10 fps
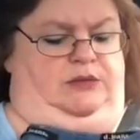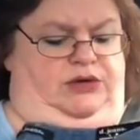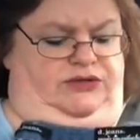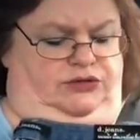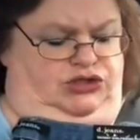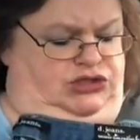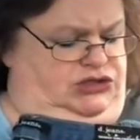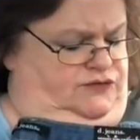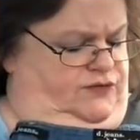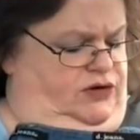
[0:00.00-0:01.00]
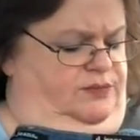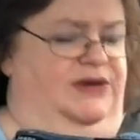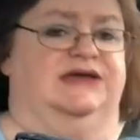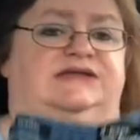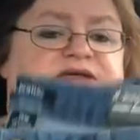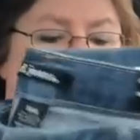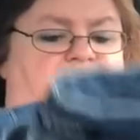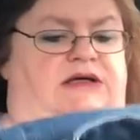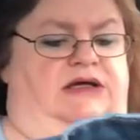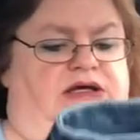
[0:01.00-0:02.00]
But they're just very
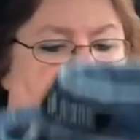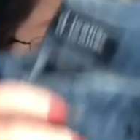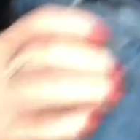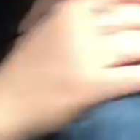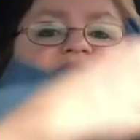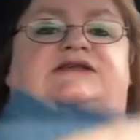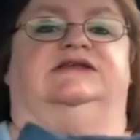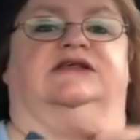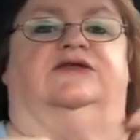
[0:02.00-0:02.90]
basic jeans.